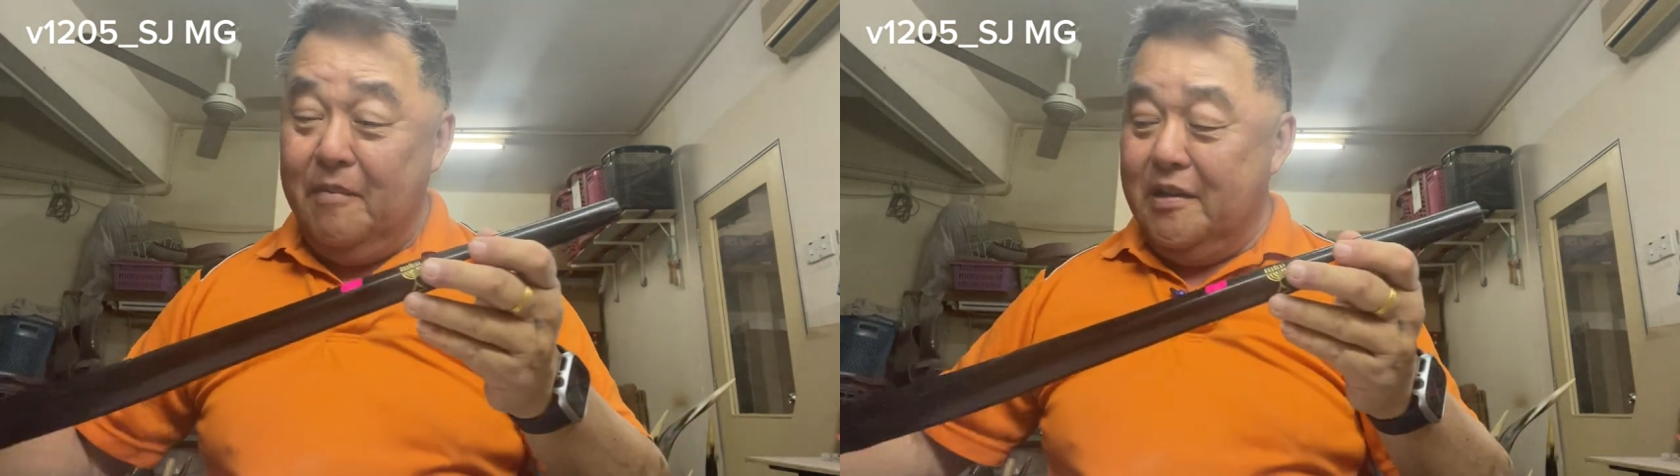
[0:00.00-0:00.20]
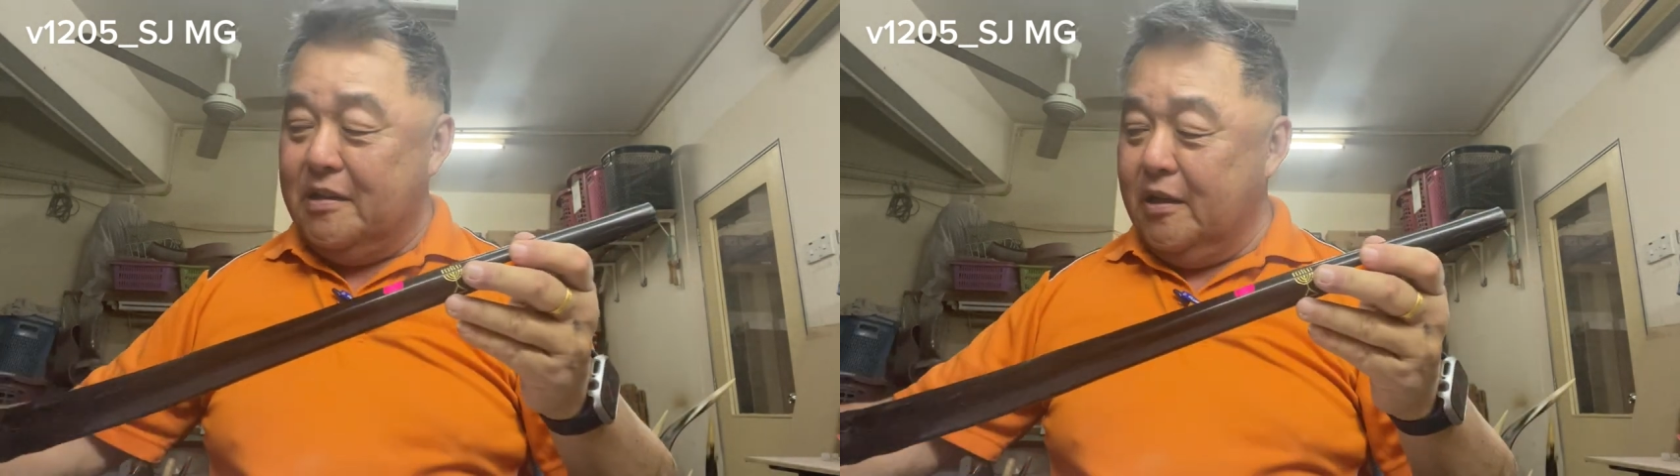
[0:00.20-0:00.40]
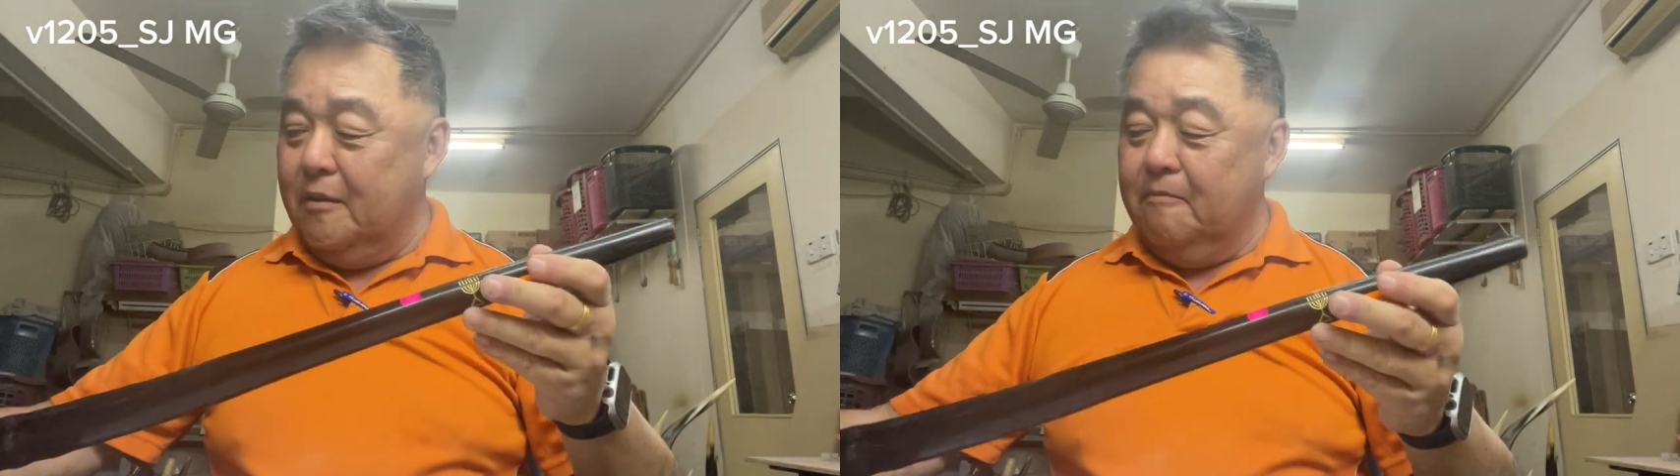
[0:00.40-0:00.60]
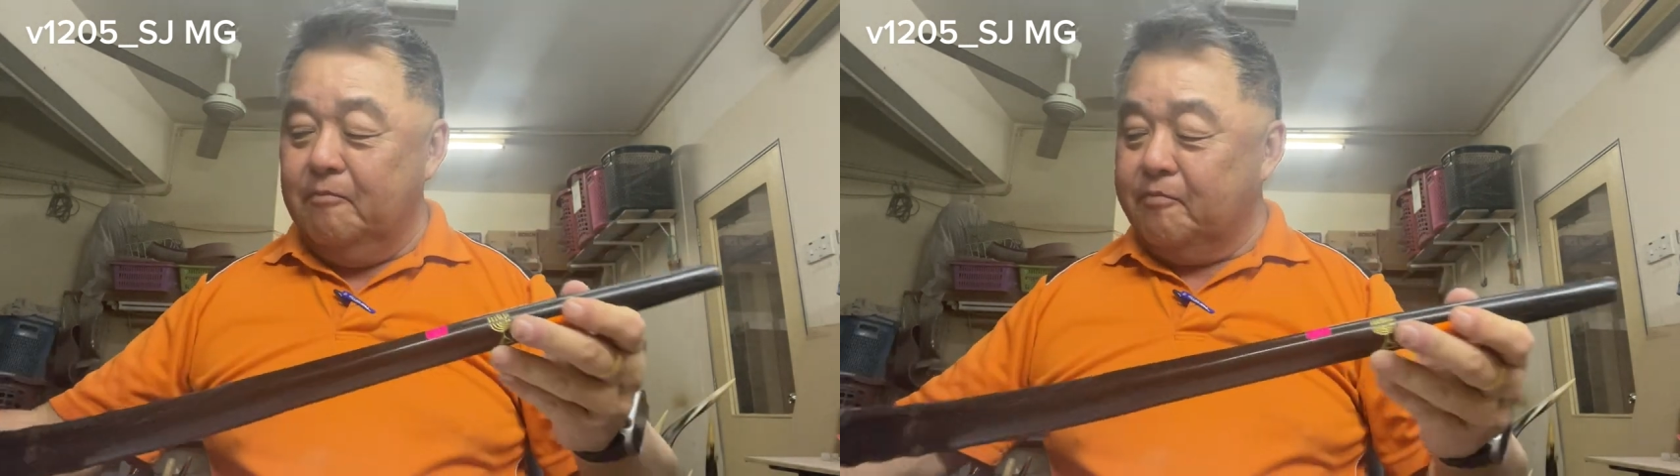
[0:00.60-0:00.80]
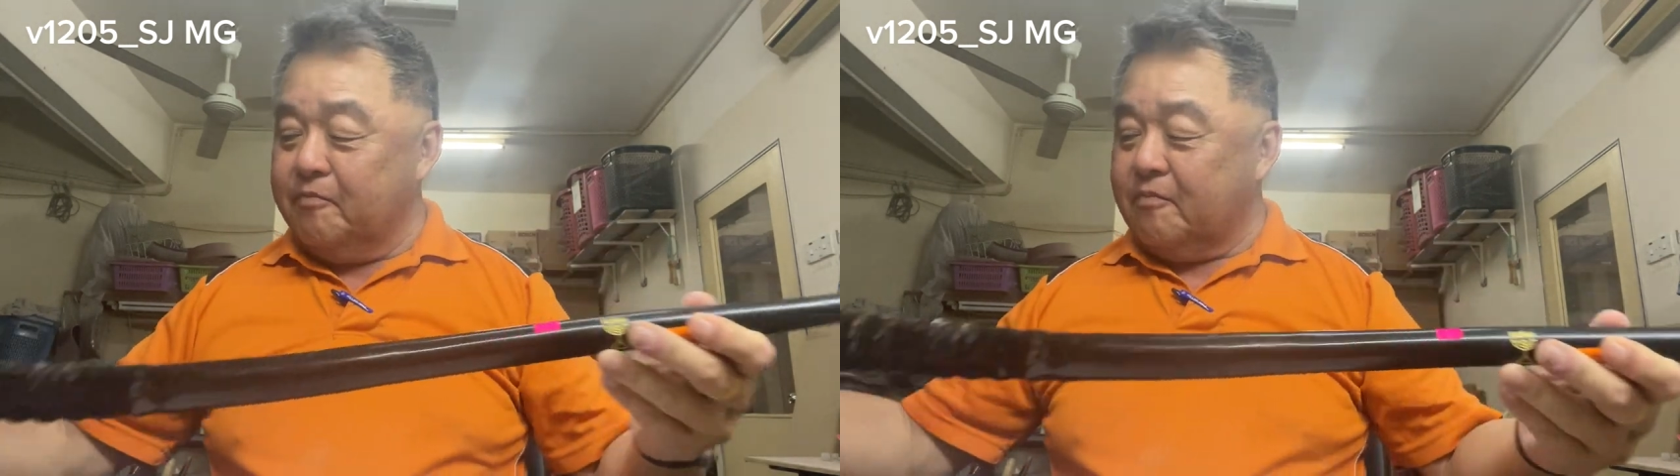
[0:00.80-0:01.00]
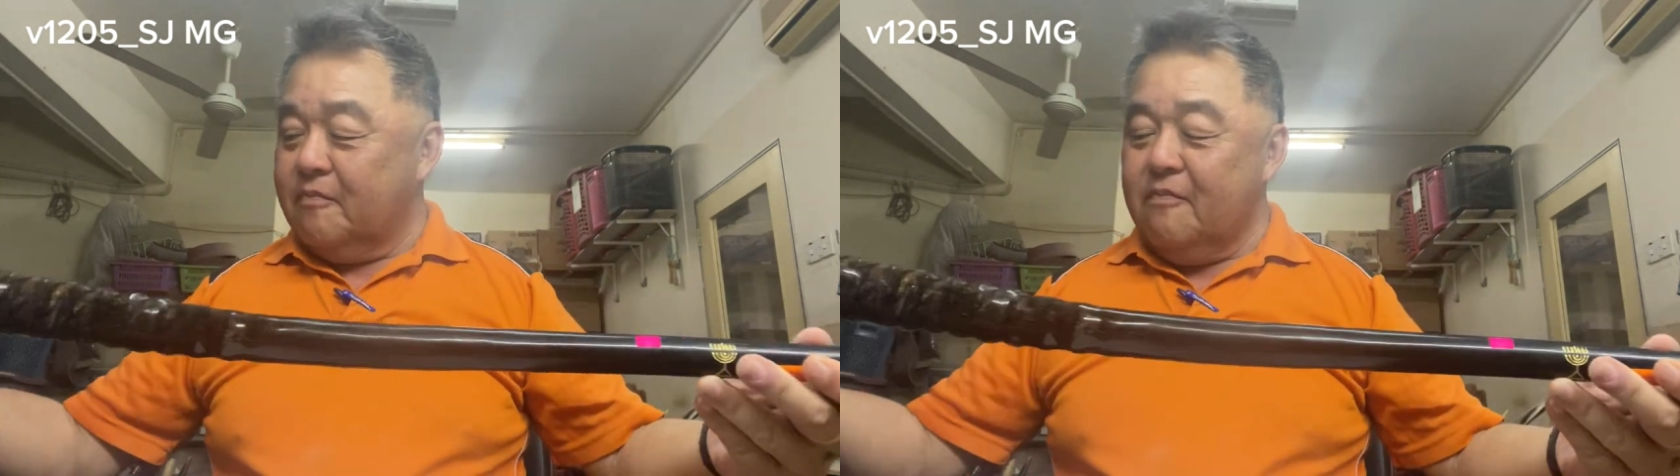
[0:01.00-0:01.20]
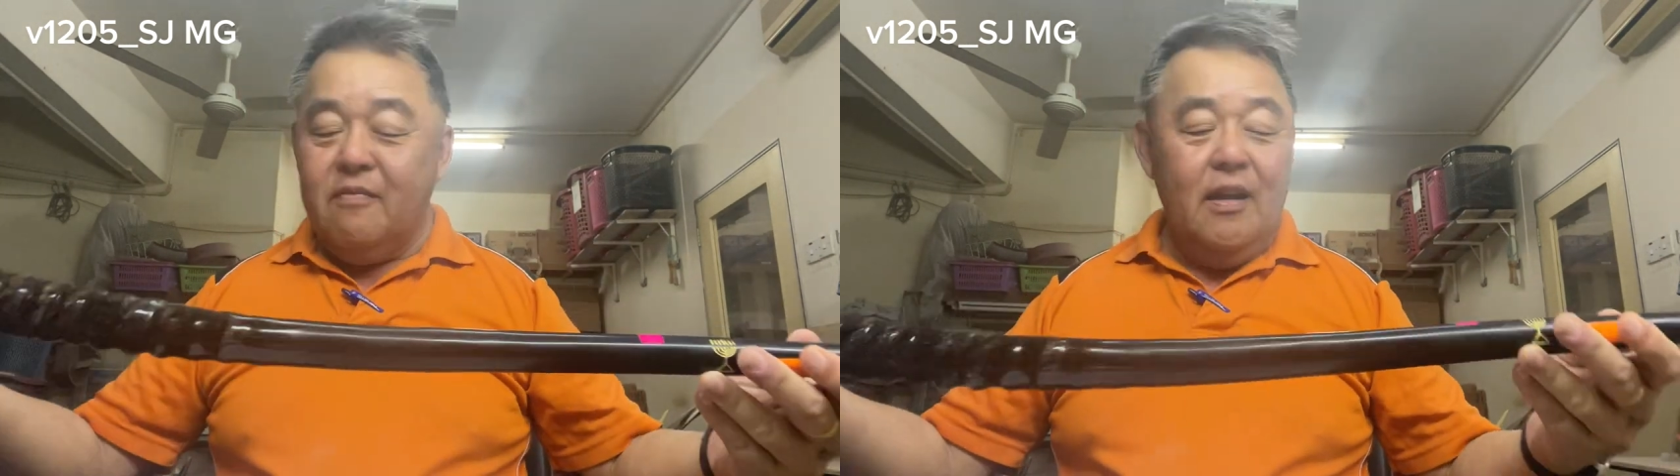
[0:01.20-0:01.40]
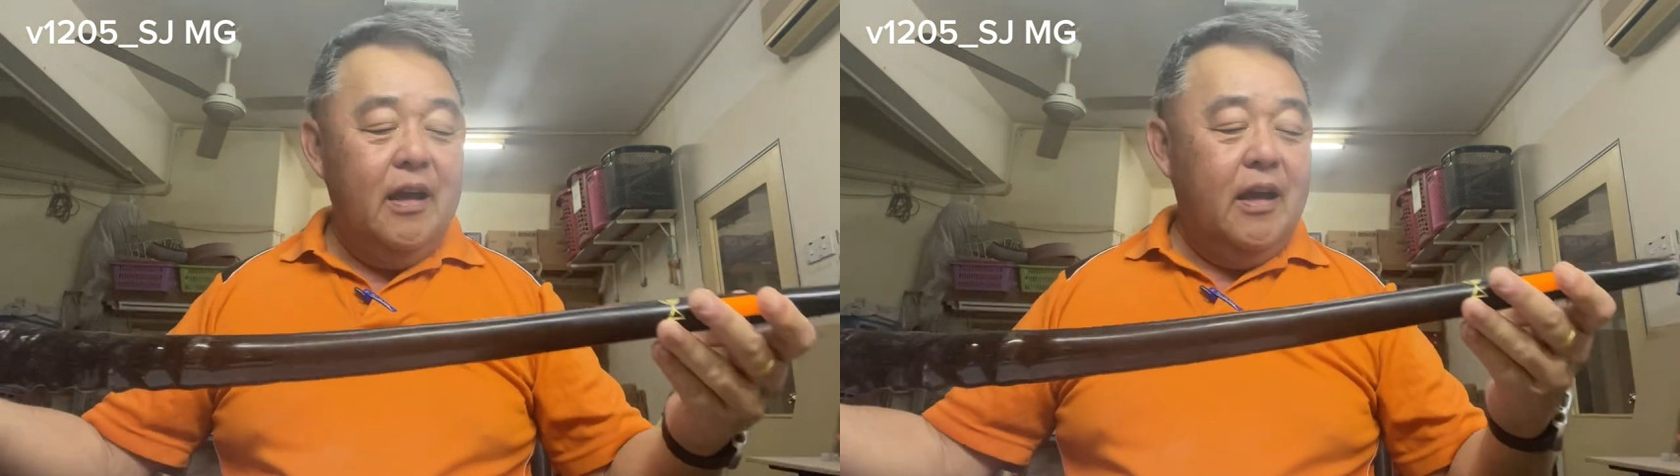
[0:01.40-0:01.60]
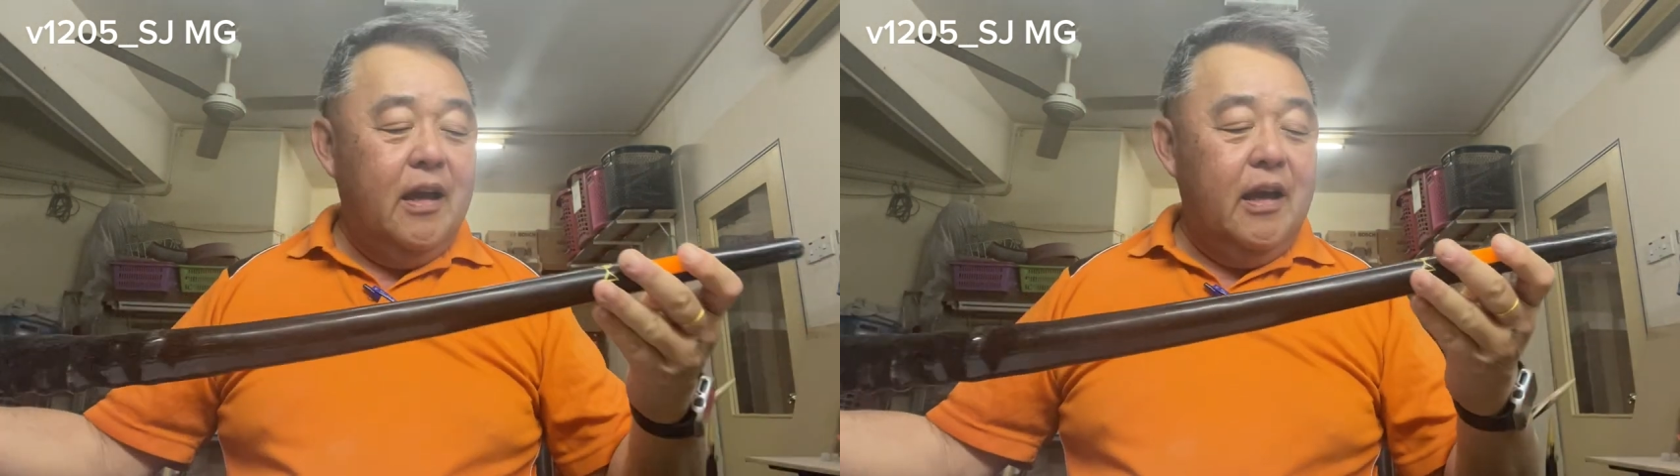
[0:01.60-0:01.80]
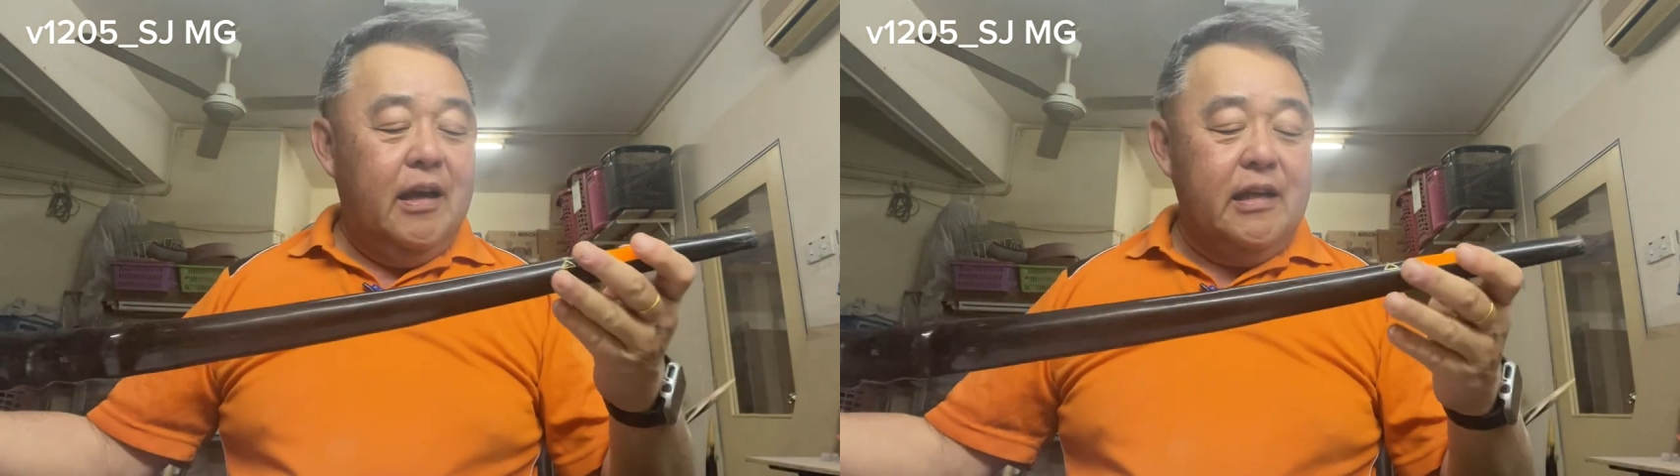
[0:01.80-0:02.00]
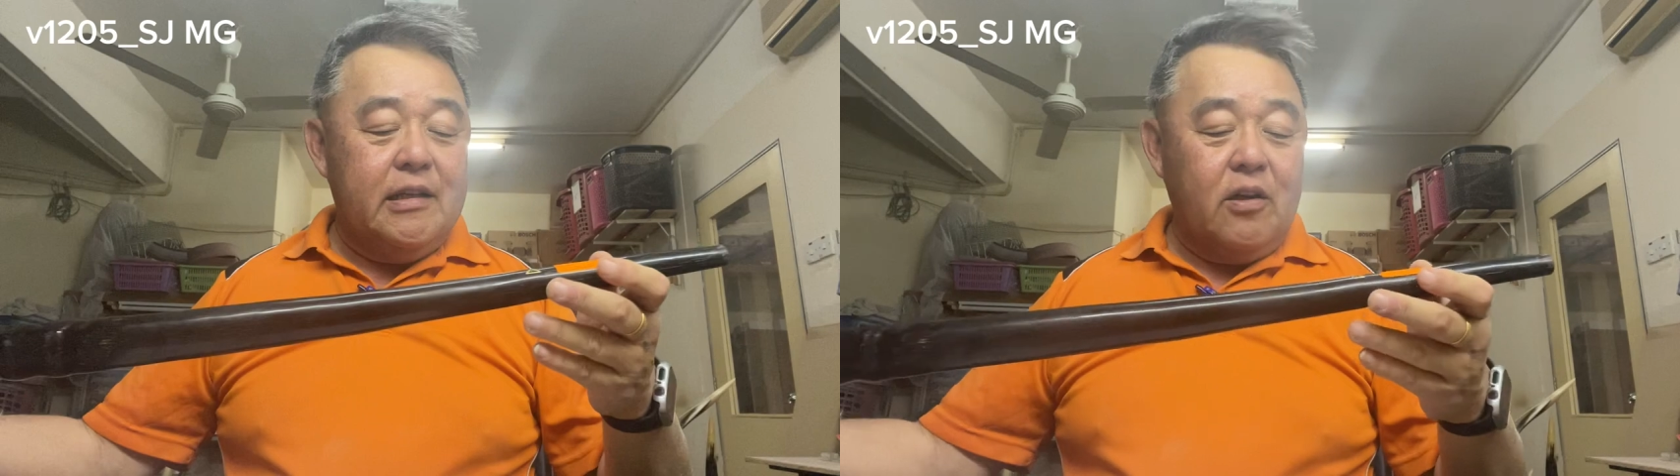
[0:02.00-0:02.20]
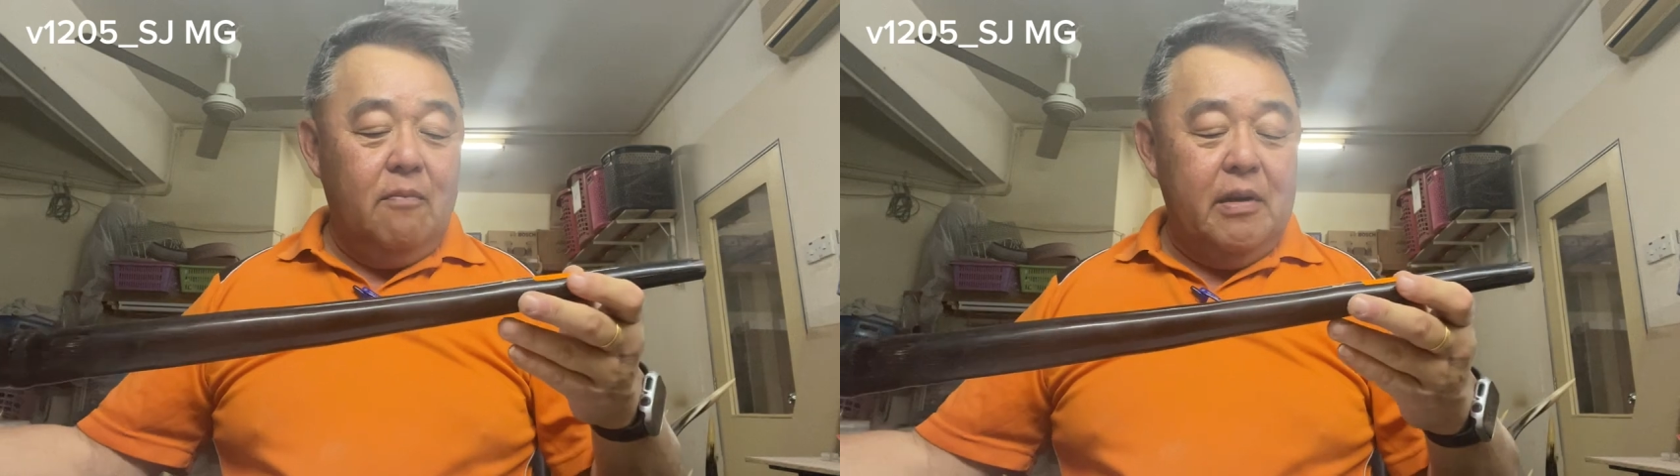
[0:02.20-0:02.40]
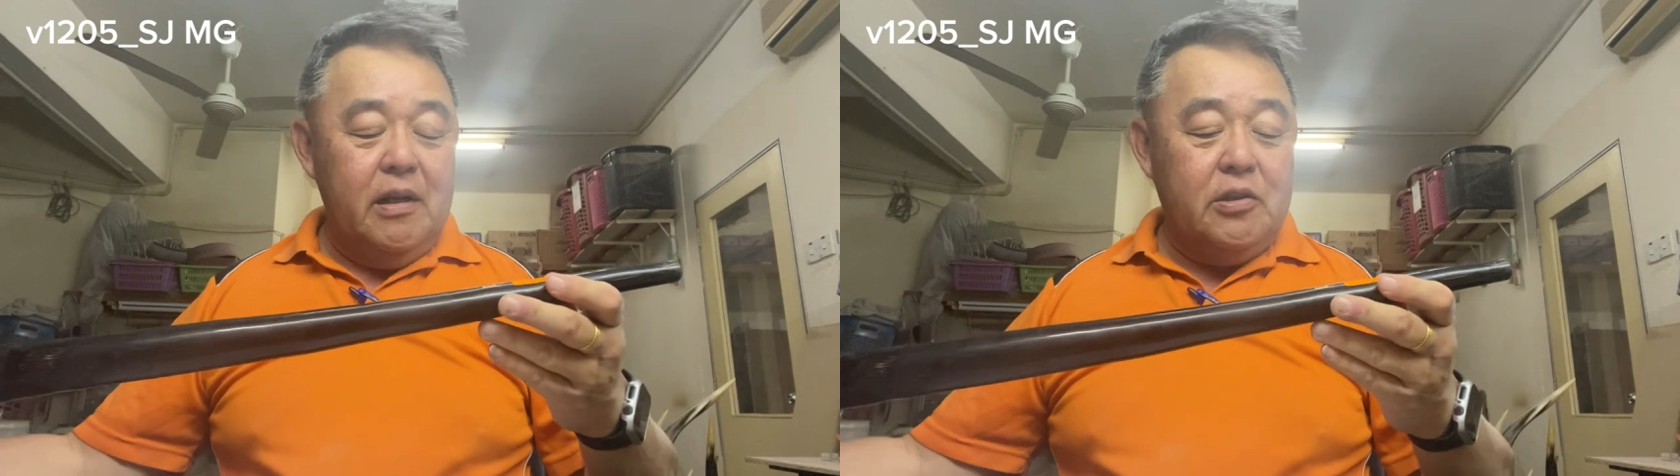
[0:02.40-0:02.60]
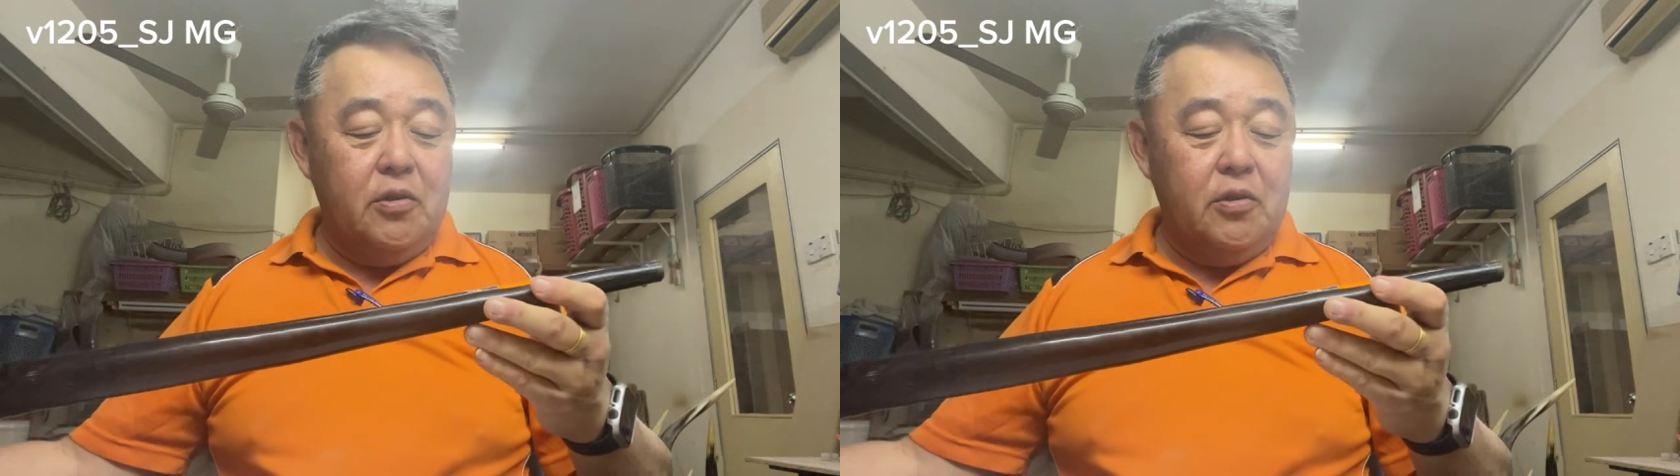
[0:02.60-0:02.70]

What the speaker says: So it is a completed